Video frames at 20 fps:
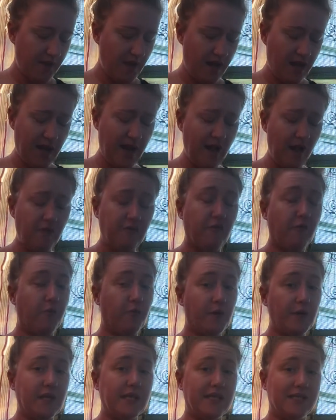And I have
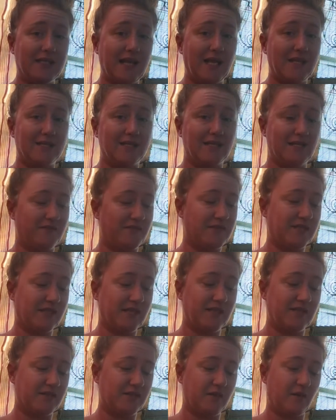really sensitive
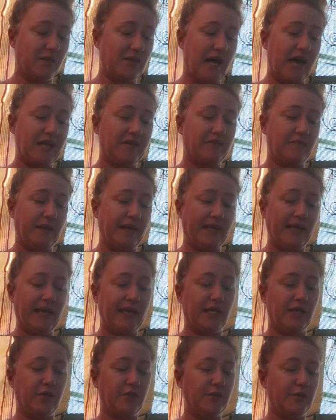skin, so a lot of them I
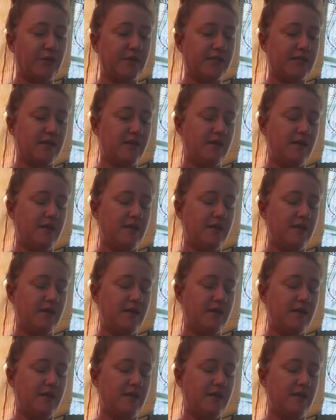can't use.